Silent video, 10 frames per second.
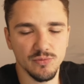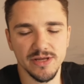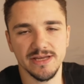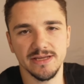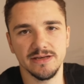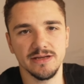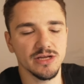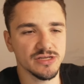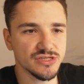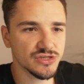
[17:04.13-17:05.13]
we can
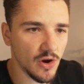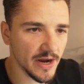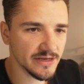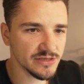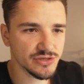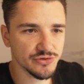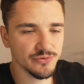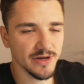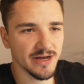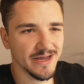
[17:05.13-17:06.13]
assign
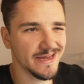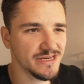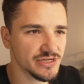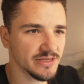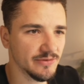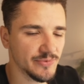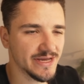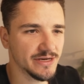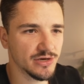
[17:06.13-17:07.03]
to our agent that we had